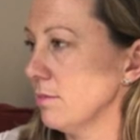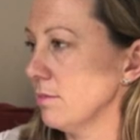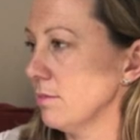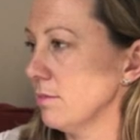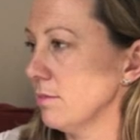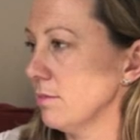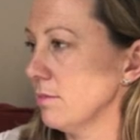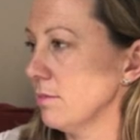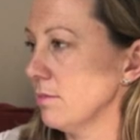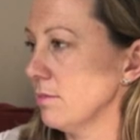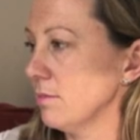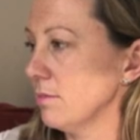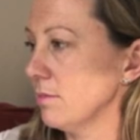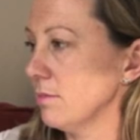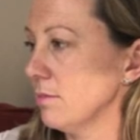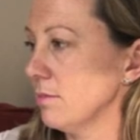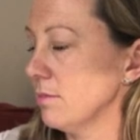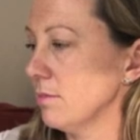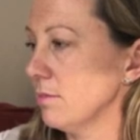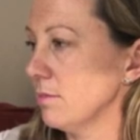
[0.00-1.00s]

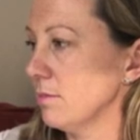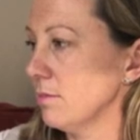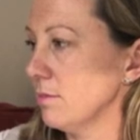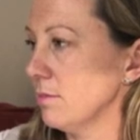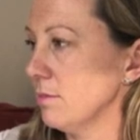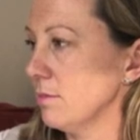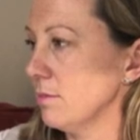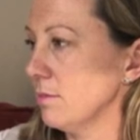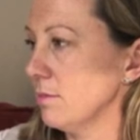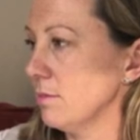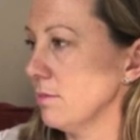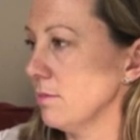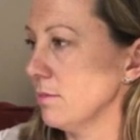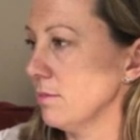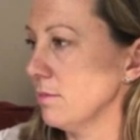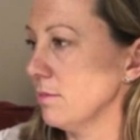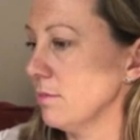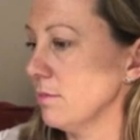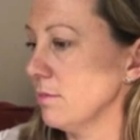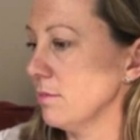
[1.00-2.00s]

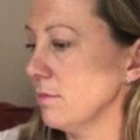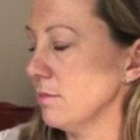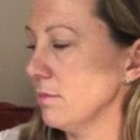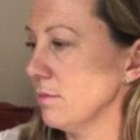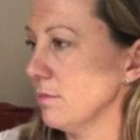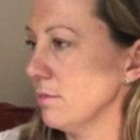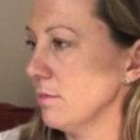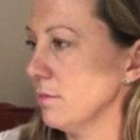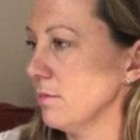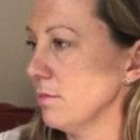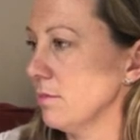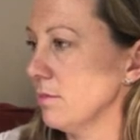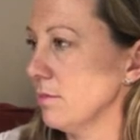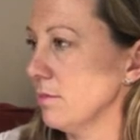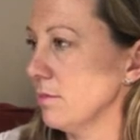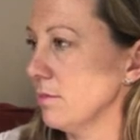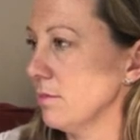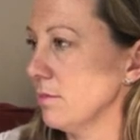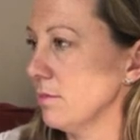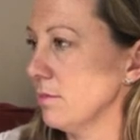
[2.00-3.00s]

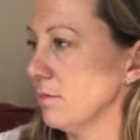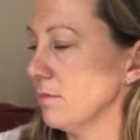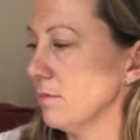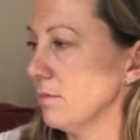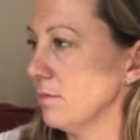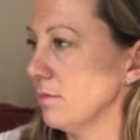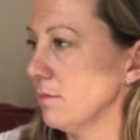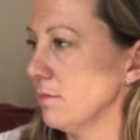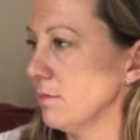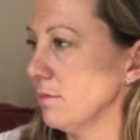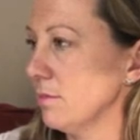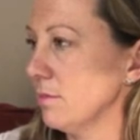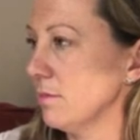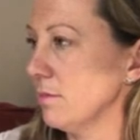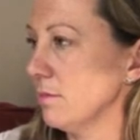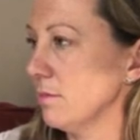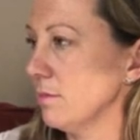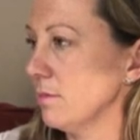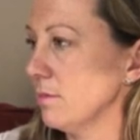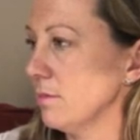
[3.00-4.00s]

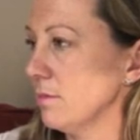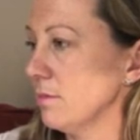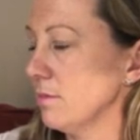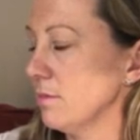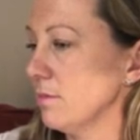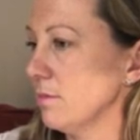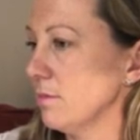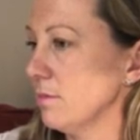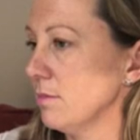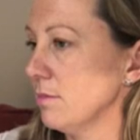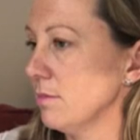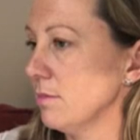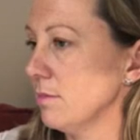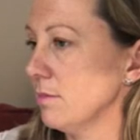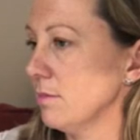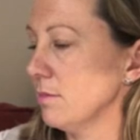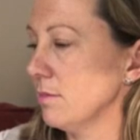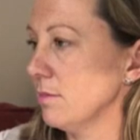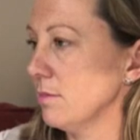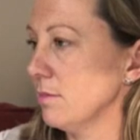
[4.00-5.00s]

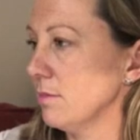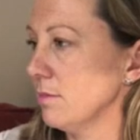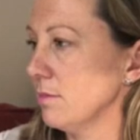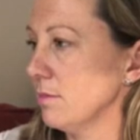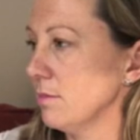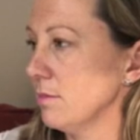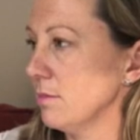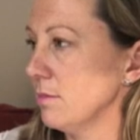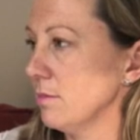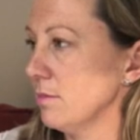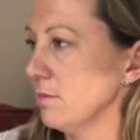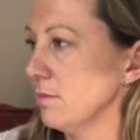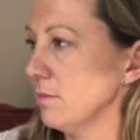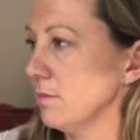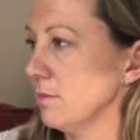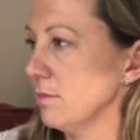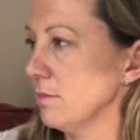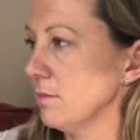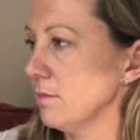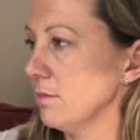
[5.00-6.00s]

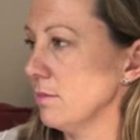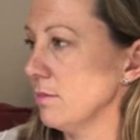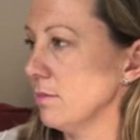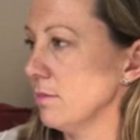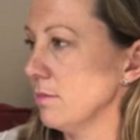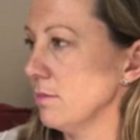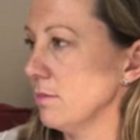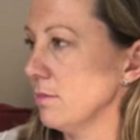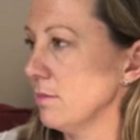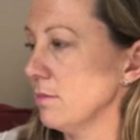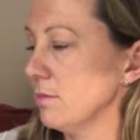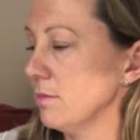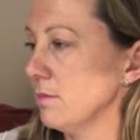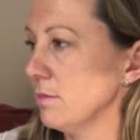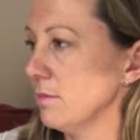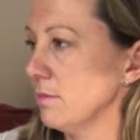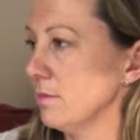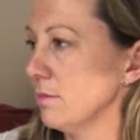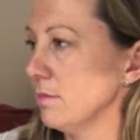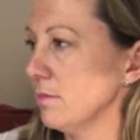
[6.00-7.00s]

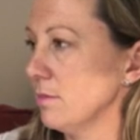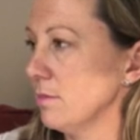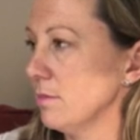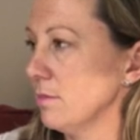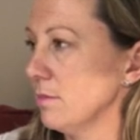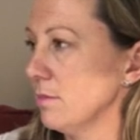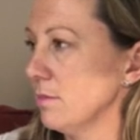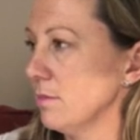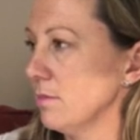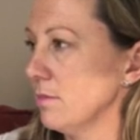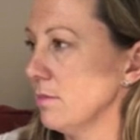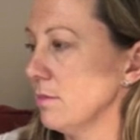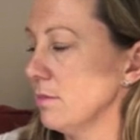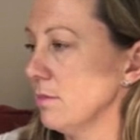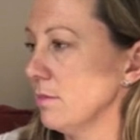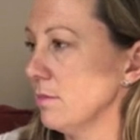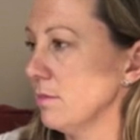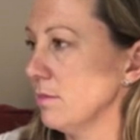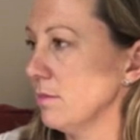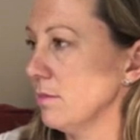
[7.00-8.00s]
This person isn't speaking.